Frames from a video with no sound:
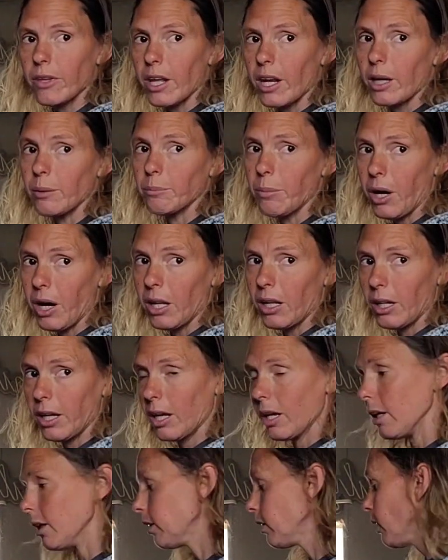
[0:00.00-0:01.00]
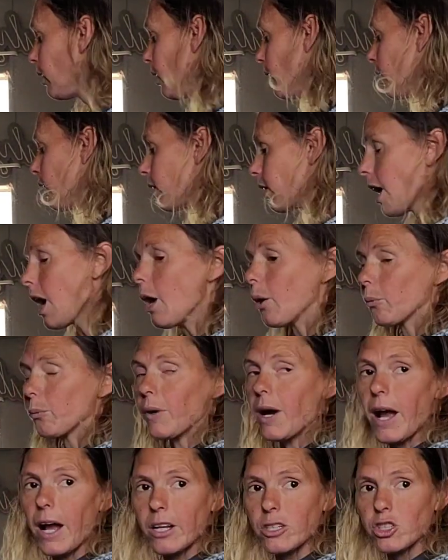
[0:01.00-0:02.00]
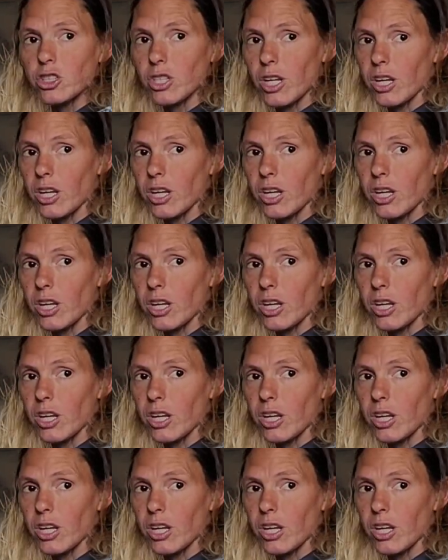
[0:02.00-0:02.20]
that I bought at Cattle Ranch.